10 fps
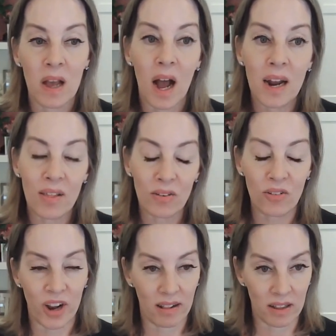Another
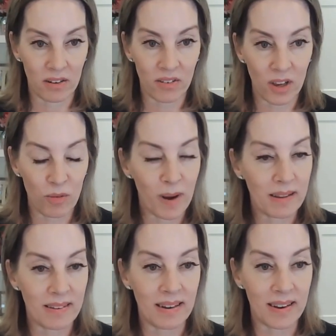challenge that you might
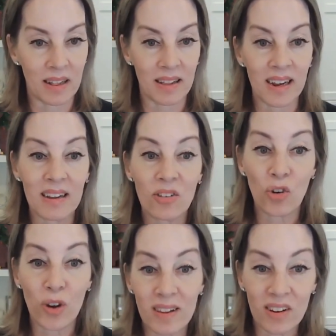see daily is
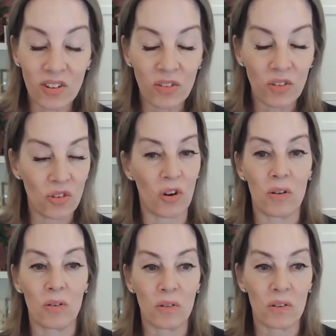transition
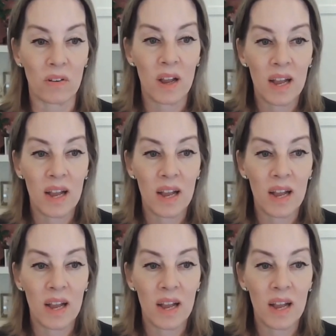struggles.